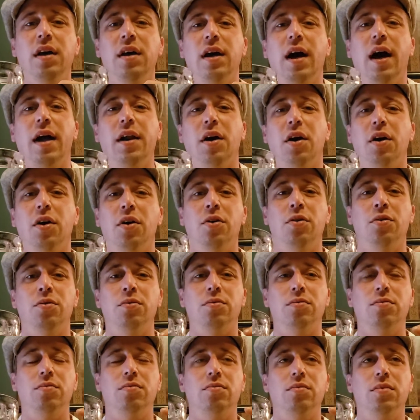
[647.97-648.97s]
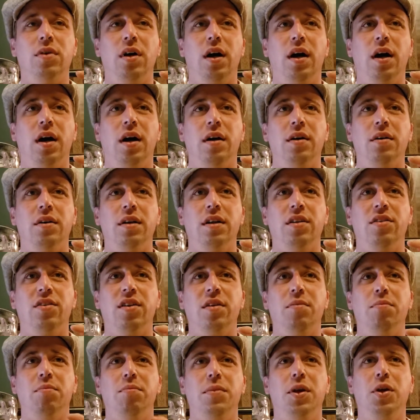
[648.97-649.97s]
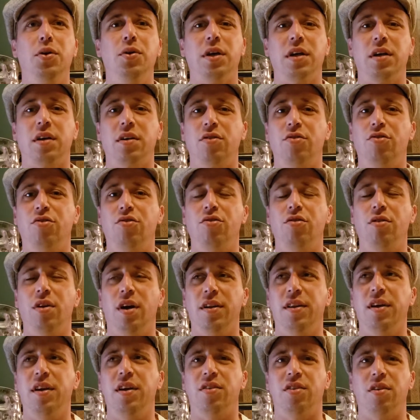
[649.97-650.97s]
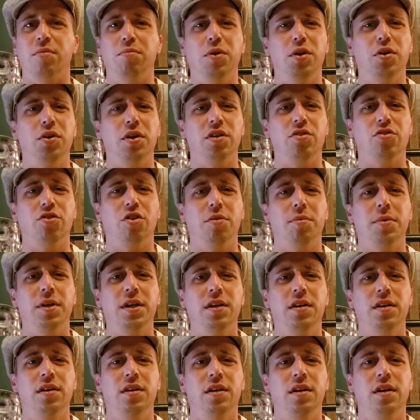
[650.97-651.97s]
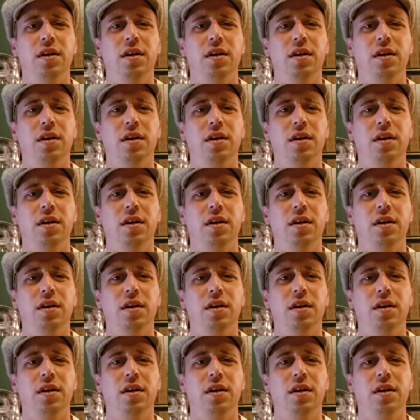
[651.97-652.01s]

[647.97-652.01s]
I know it's in Munich, I think it's in Munich, Germany,